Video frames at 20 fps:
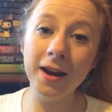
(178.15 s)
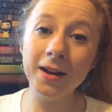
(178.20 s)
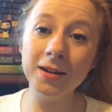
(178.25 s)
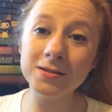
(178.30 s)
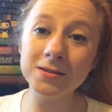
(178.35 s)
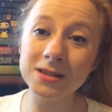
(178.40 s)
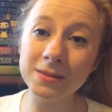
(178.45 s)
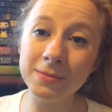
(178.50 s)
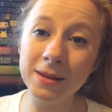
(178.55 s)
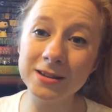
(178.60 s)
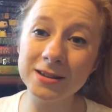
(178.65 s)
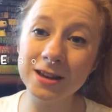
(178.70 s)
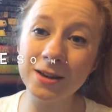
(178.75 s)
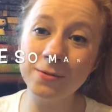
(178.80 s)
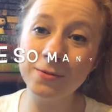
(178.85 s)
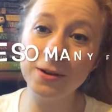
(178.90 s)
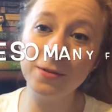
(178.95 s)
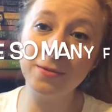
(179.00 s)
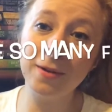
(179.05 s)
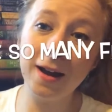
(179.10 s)
It also meant I
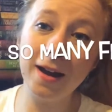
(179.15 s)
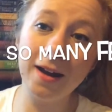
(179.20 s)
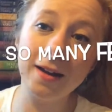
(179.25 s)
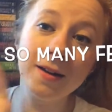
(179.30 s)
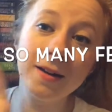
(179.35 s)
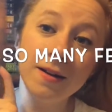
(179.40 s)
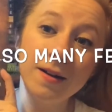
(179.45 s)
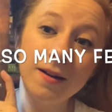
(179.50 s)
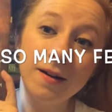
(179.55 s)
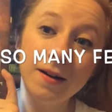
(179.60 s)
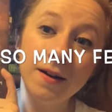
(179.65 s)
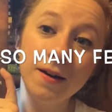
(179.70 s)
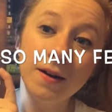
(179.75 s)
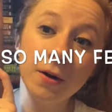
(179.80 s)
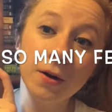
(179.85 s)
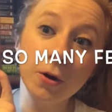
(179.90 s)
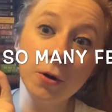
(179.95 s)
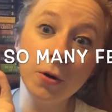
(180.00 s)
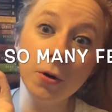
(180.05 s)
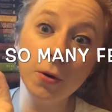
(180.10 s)
reread
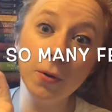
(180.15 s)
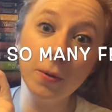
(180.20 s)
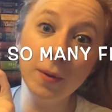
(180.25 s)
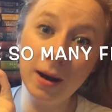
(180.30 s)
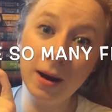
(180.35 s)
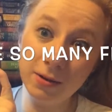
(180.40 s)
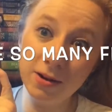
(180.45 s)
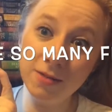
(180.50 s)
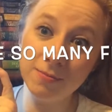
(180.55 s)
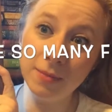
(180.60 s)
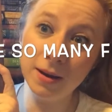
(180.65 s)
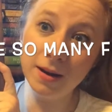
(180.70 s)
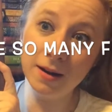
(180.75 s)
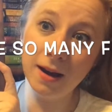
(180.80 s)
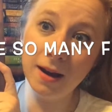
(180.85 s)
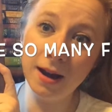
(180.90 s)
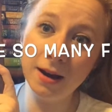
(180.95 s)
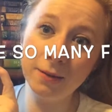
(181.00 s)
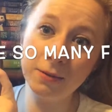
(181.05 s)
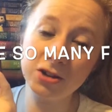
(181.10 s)
Crown of
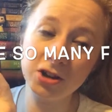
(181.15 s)
Midnight,